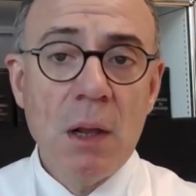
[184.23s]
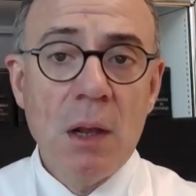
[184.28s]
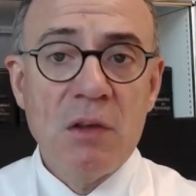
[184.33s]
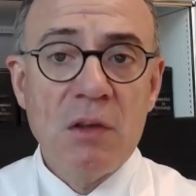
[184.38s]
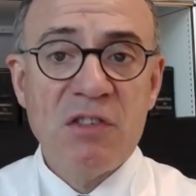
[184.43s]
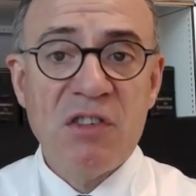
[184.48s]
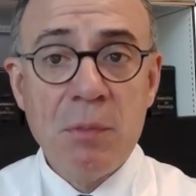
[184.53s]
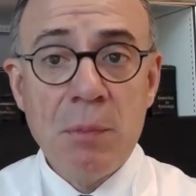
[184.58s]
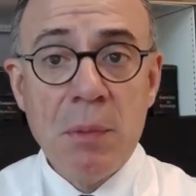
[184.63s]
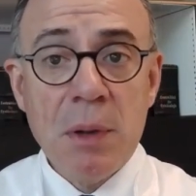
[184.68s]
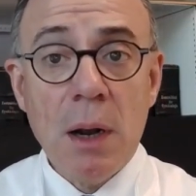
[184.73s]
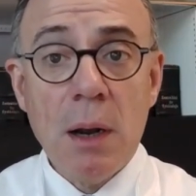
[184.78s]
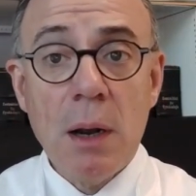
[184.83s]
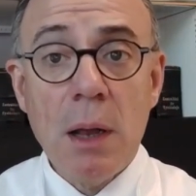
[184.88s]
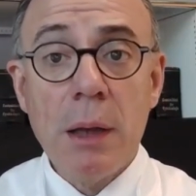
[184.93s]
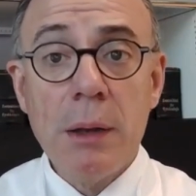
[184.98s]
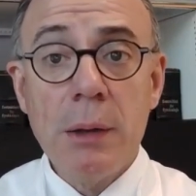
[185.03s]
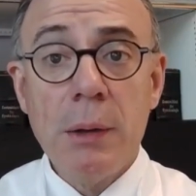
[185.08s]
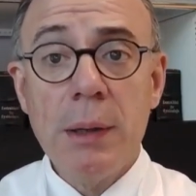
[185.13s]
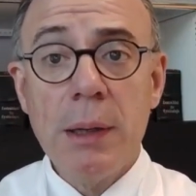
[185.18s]

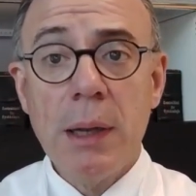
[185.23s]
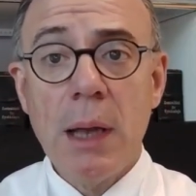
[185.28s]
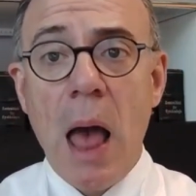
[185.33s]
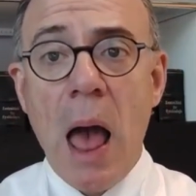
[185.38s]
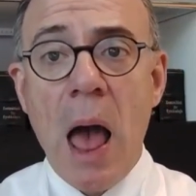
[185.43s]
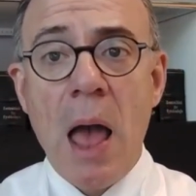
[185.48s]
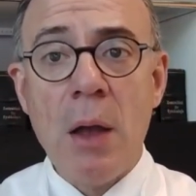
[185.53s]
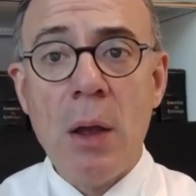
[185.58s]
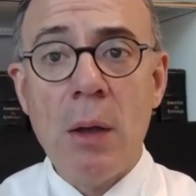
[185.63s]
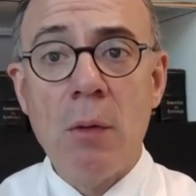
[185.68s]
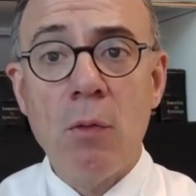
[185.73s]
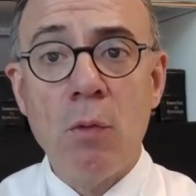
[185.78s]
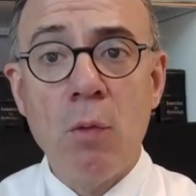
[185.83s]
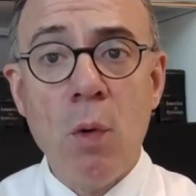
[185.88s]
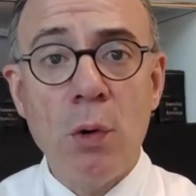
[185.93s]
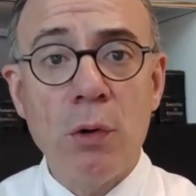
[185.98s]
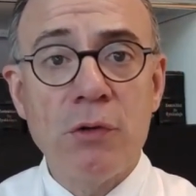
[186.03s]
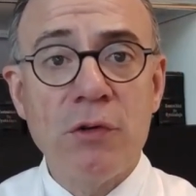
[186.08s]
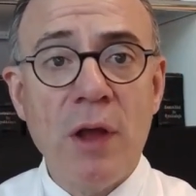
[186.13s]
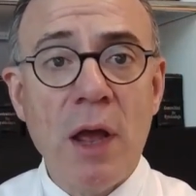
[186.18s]
Similarly, I
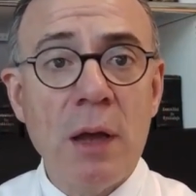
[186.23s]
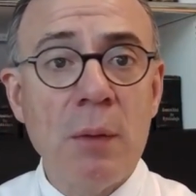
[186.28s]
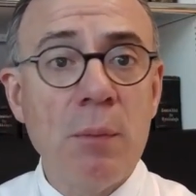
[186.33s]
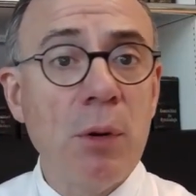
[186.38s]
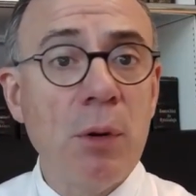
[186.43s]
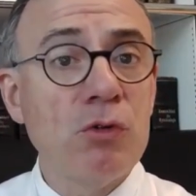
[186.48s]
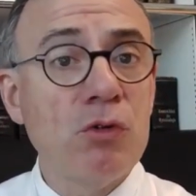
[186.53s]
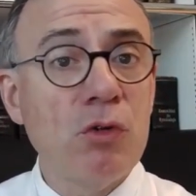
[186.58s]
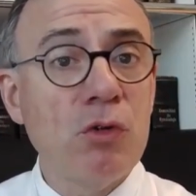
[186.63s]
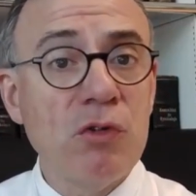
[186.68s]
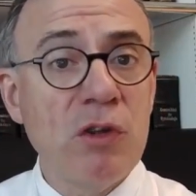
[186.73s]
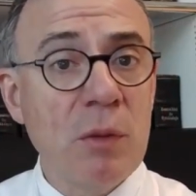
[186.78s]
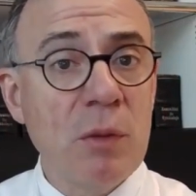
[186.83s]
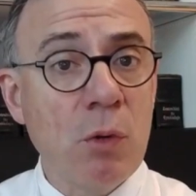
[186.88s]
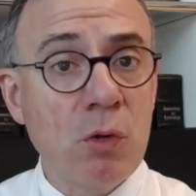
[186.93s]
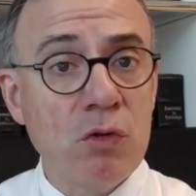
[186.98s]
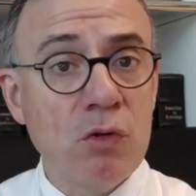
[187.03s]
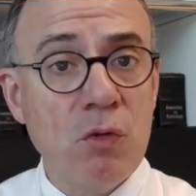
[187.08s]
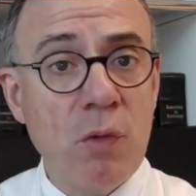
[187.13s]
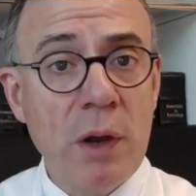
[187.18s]
was able to
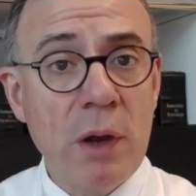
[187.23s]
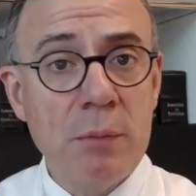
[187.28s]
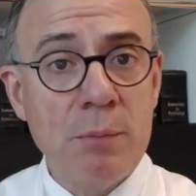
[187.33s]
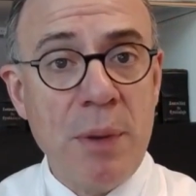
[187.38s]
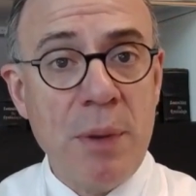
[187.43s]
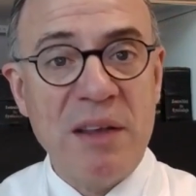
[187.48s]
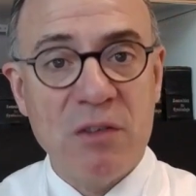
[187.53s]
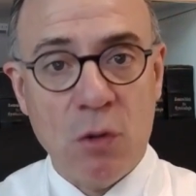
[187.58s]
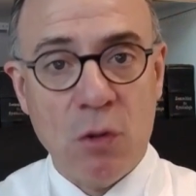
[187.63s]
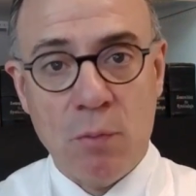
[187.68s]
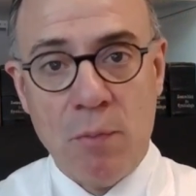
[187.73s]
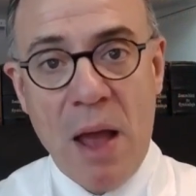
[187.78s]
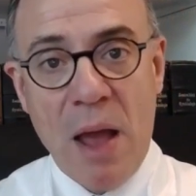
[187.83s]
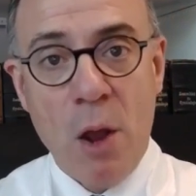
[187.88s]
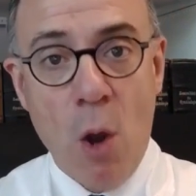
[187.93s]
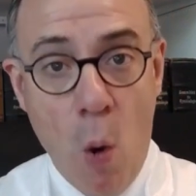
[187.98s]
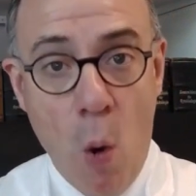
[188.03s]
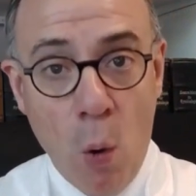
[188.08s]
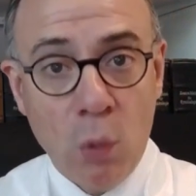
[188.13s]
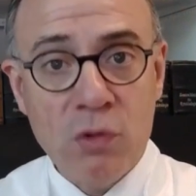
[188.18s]
demonstrate based on my
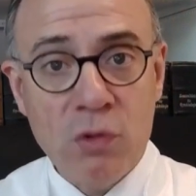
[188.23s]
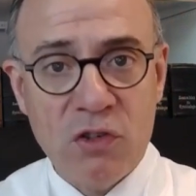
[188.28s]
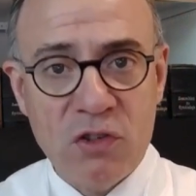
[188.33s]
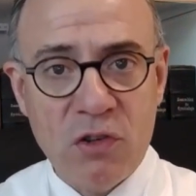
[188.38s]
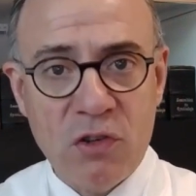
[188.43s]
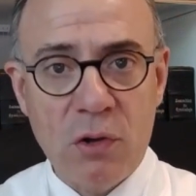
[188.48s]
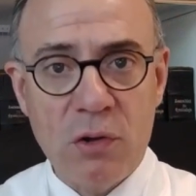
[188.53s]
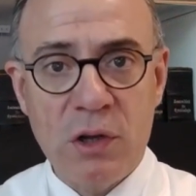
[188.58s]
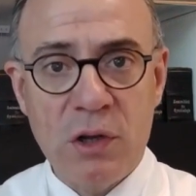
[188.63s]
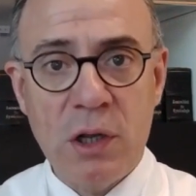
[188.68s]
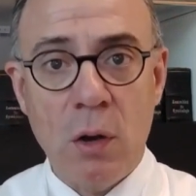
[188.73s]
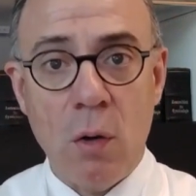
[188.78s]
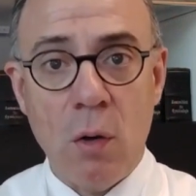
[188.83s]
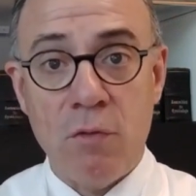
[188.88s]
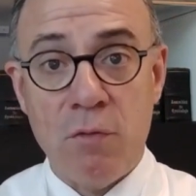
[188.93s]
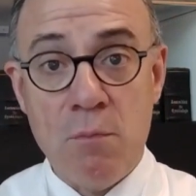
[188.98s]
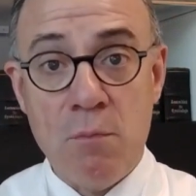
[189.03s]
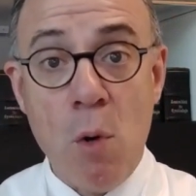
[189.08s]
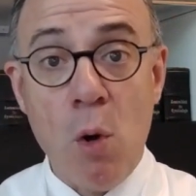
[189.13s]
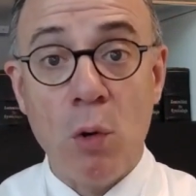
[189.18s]
own study of
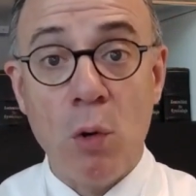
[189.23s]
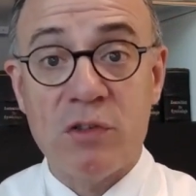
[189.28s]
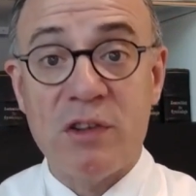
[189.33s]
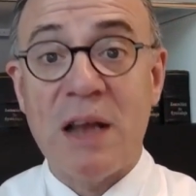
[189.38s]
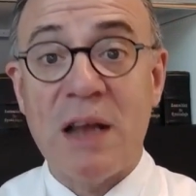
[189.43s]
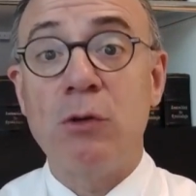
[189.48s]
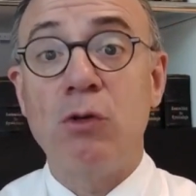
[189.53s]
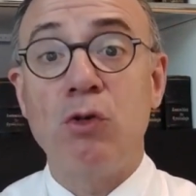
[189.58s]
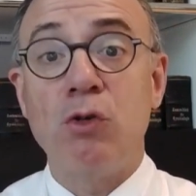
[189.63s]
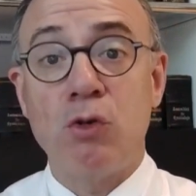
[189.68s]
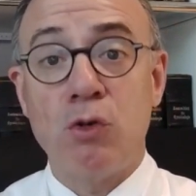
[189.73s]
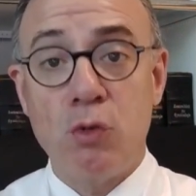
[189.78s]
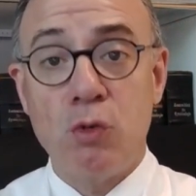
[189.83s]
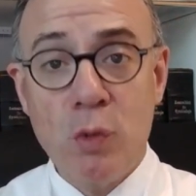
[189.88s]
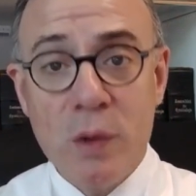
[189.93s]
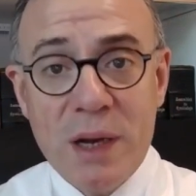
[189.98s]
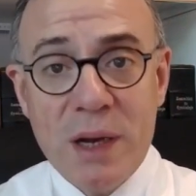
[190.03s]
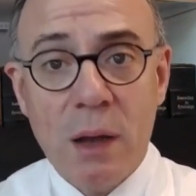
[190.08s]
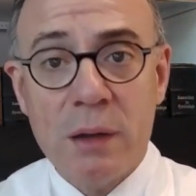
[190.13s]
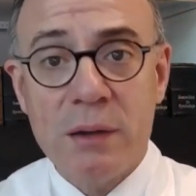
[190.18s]
more than
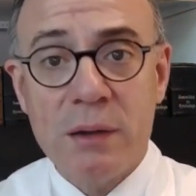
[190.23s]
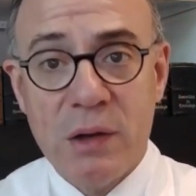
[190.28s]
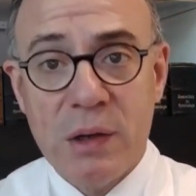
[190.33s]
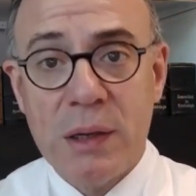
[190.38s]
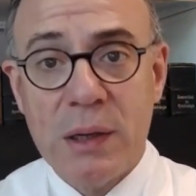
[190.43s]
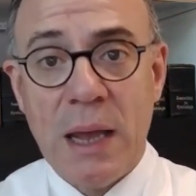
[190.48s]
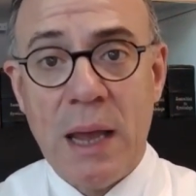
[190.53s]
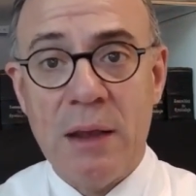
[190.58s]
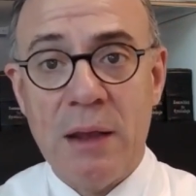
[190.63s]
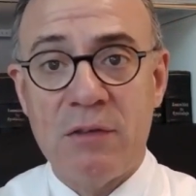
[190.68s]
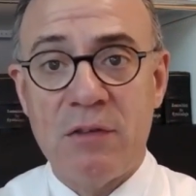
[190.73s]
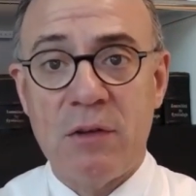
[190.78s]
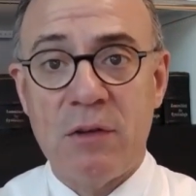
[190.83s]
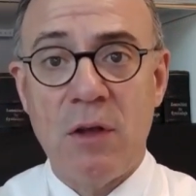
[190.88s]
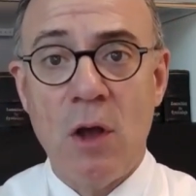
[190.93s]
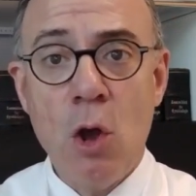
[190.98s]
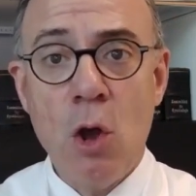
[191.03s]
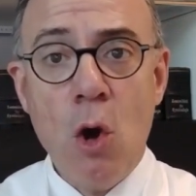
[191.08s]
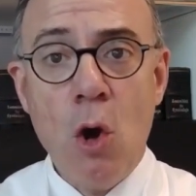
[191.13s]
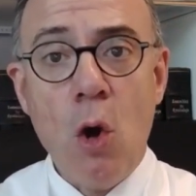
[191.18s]
300 cases
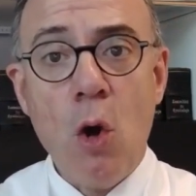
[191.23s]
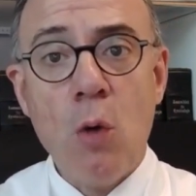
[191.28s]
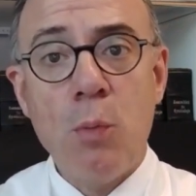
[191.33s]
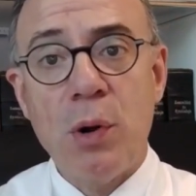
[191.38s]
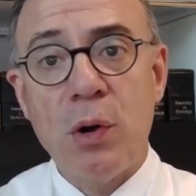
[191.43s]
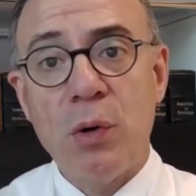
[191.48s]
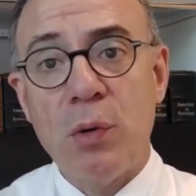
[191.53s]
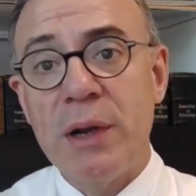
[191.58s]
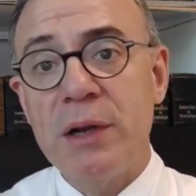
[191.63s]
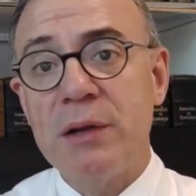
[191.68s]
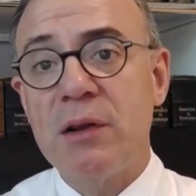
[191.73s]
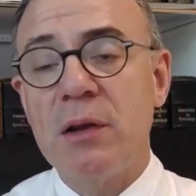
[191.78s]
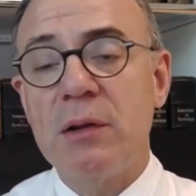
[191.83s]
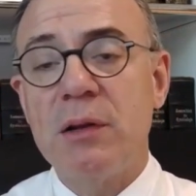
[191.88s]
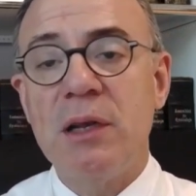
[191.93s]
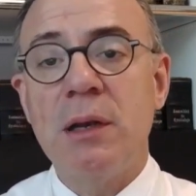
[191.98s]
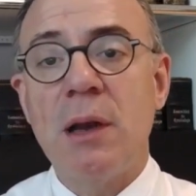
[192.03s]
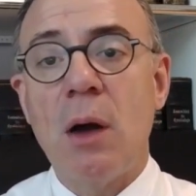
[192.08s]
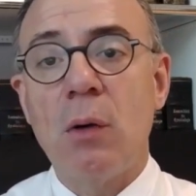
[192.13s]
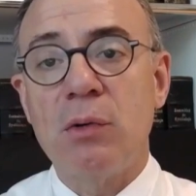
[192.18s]
operated
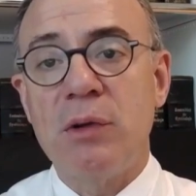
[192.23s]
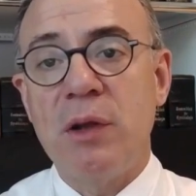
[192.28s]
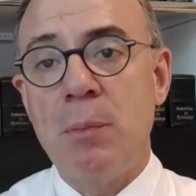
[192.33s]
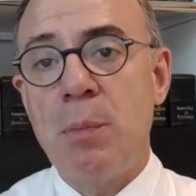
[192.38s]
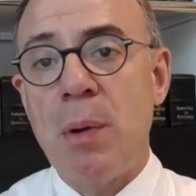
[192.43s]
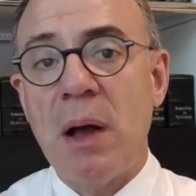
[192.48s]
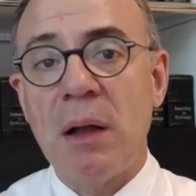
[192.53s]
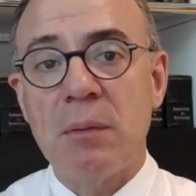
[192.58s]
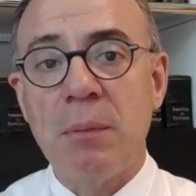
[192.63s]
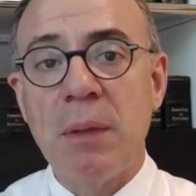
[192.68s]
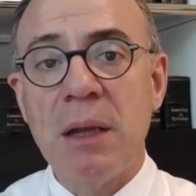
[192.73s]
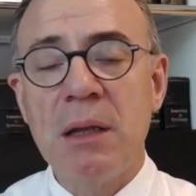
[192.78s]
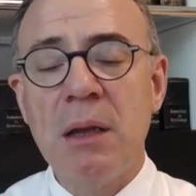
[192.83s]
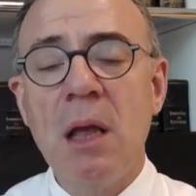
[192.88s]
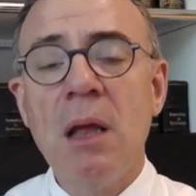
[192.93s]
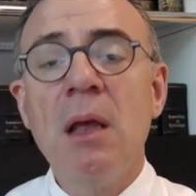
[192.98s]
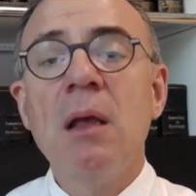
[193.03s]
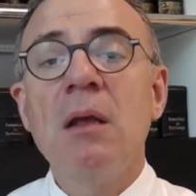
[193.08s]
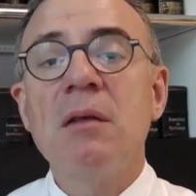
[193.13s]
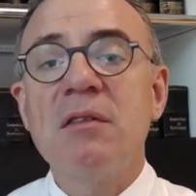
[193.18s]
in our department
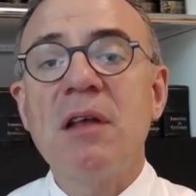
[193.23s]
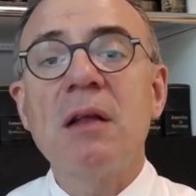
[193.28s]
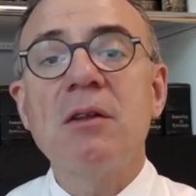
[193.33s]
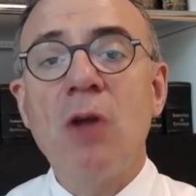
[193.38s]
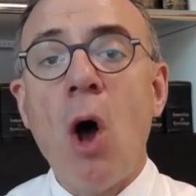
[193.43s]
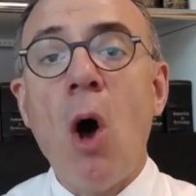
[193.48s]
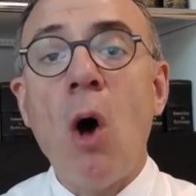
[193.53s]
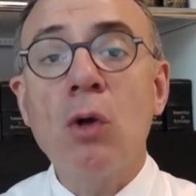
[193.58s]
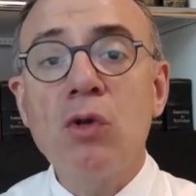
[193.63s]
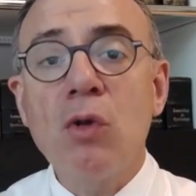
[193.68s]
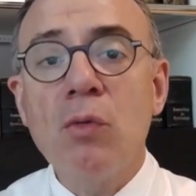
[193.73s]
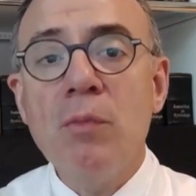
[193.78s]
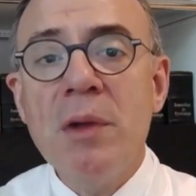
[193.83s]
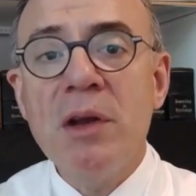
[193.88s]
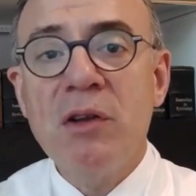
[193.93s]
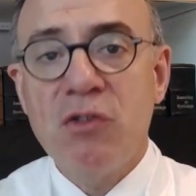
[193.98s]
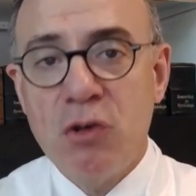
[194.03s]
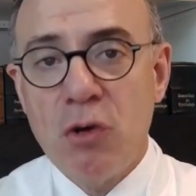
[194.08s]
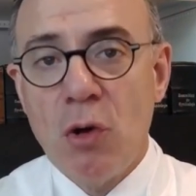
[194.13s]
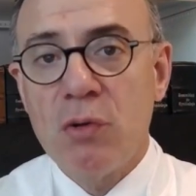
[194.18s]
that
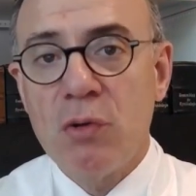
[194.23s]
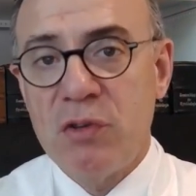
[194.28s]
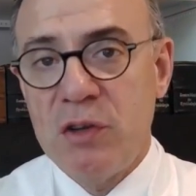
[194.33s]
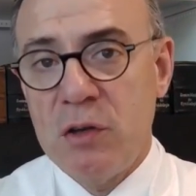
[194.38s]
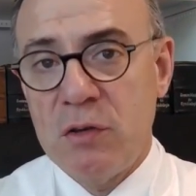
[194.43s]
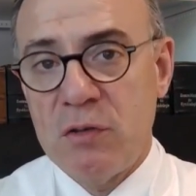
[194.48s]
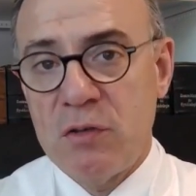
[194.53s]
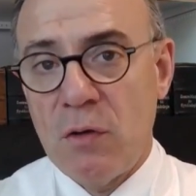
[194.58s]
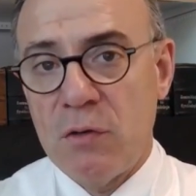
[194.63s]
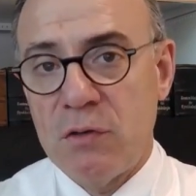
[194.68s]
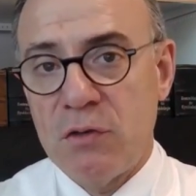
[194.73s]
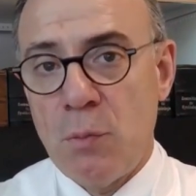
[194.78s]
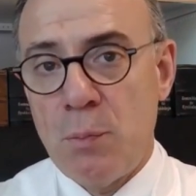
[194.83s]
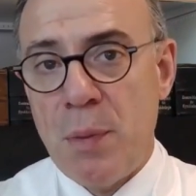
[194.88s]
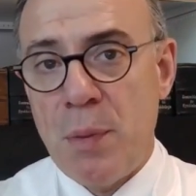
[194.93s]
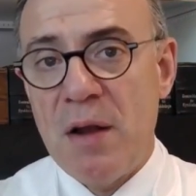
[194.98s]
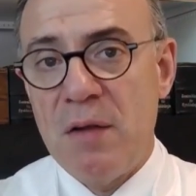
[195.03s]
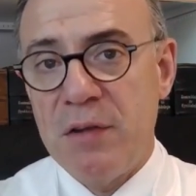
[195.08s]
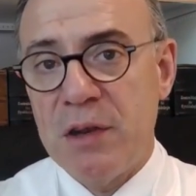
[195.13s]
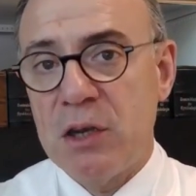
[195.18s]
endometriosis of the
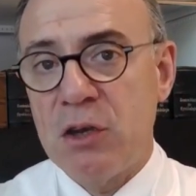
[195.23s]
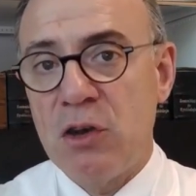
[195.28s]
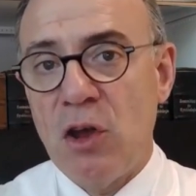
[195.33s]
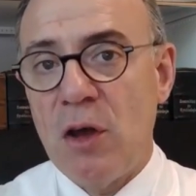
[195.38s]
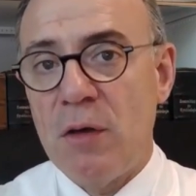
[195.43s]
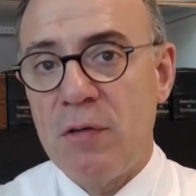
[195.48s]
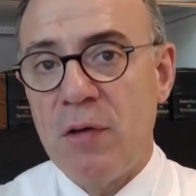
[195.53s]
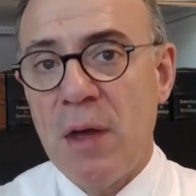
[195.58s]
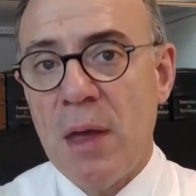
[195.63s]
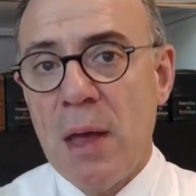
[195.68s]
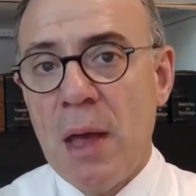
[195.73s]
pelvic nerve,